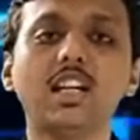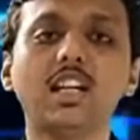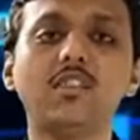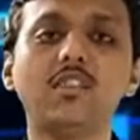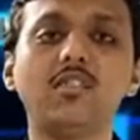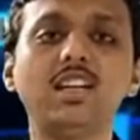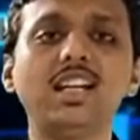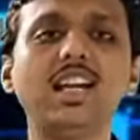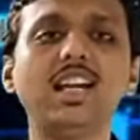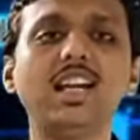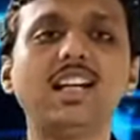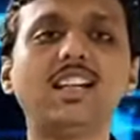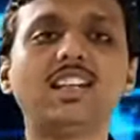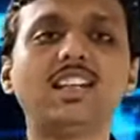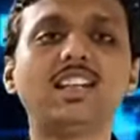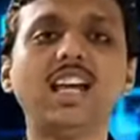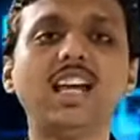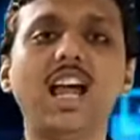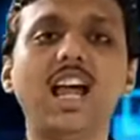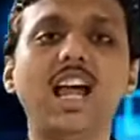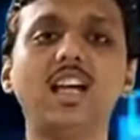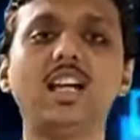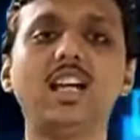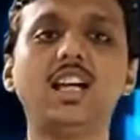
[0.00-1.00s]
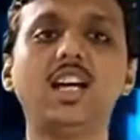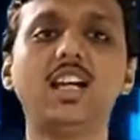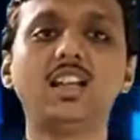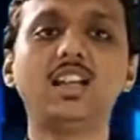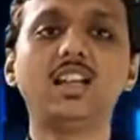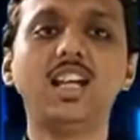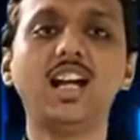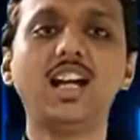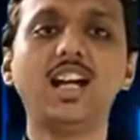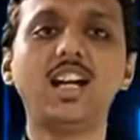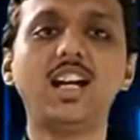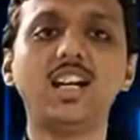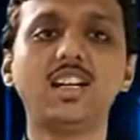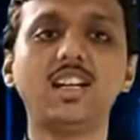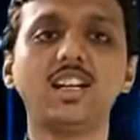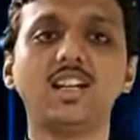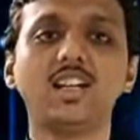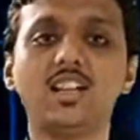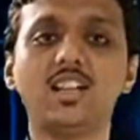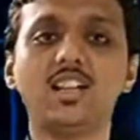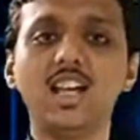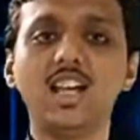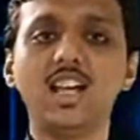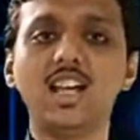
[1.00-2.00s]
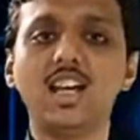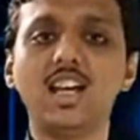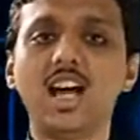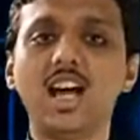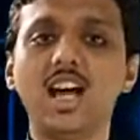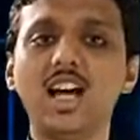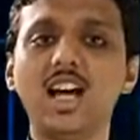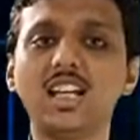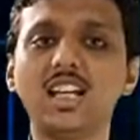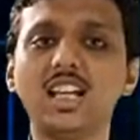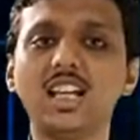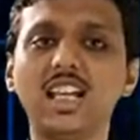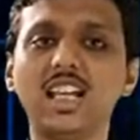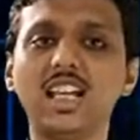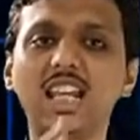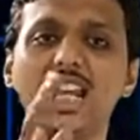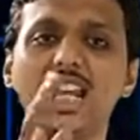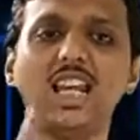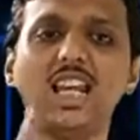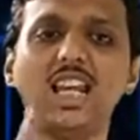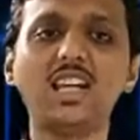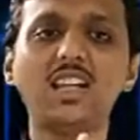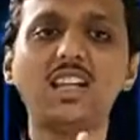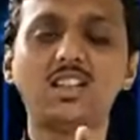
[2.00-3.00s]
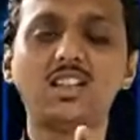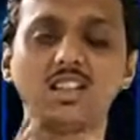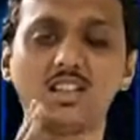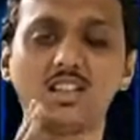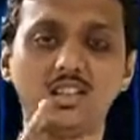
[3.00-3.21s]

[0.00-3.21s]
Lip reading: the idea that there are 8